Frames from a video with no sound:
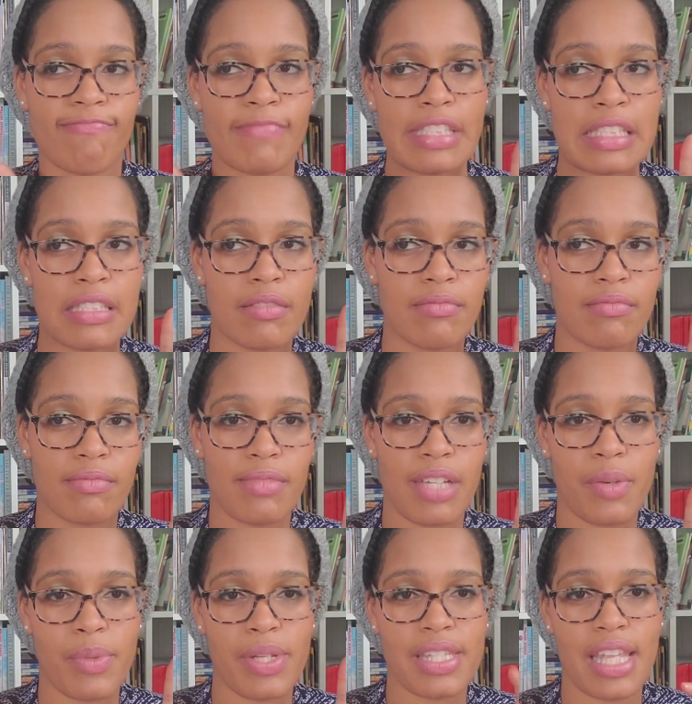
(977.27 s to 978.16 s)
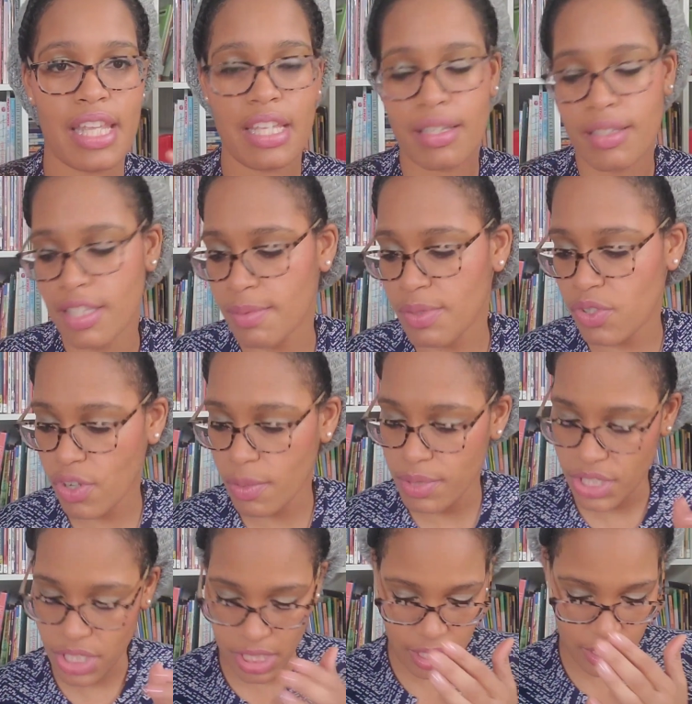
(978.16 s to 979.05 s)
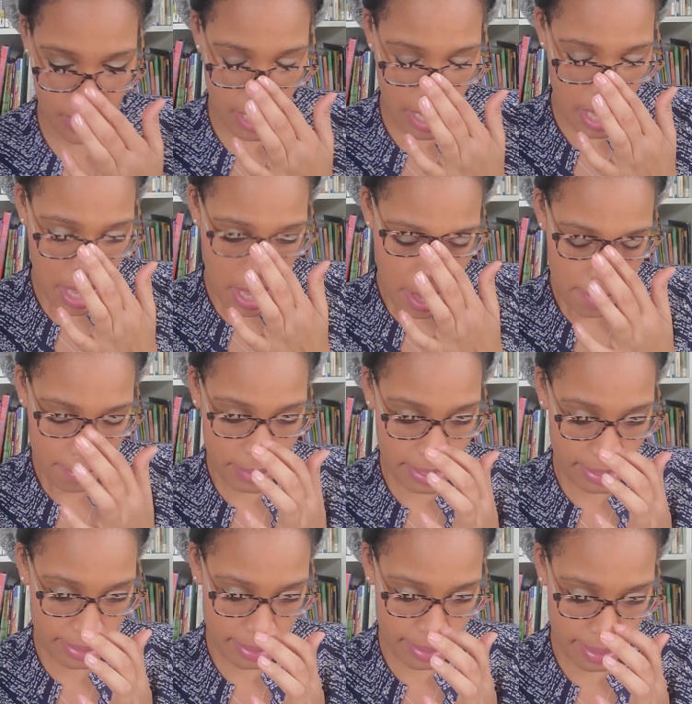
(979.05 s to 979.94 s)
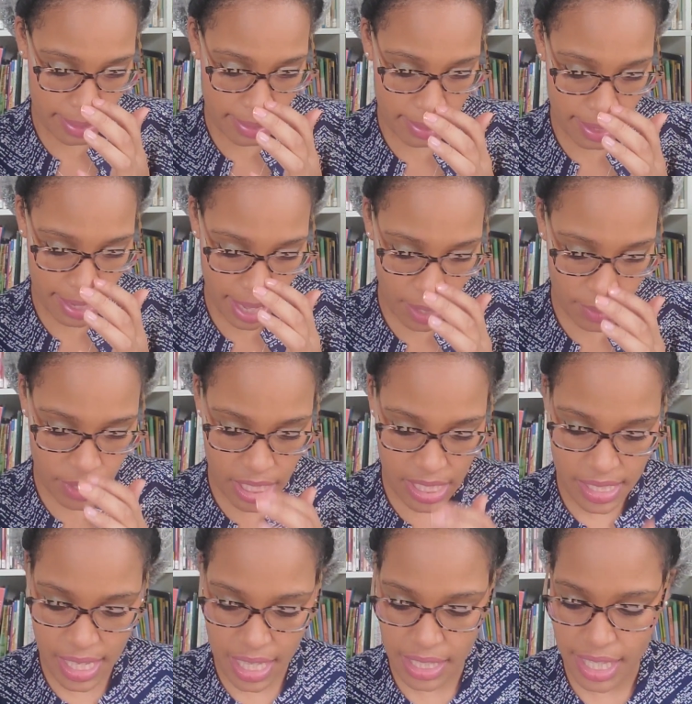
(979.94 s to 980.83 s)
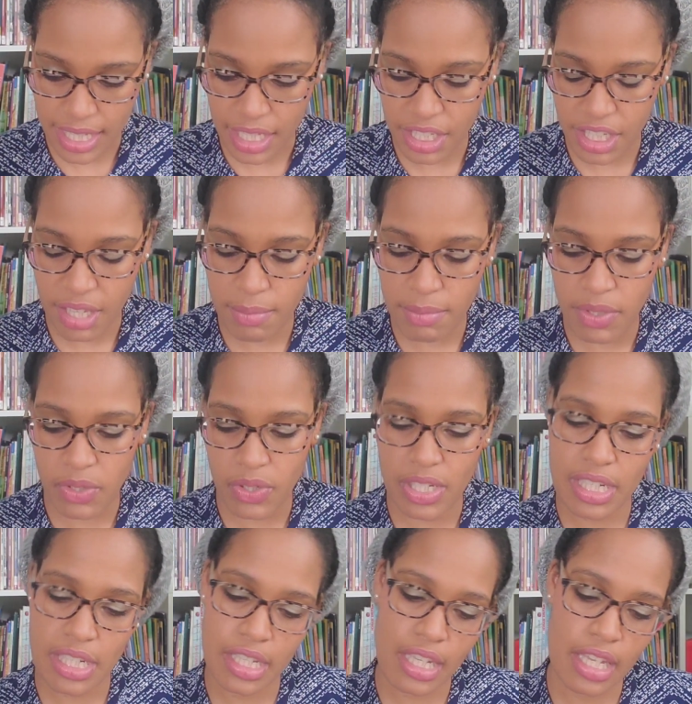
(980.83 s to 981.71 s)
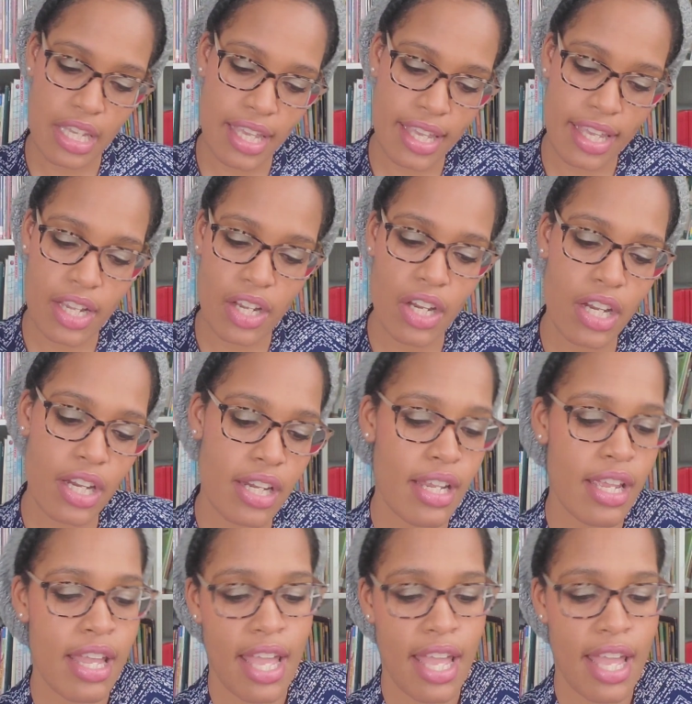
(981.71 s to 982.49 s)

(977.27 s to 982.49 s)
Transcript: I don't want to say subscription, but I would just say like a community here.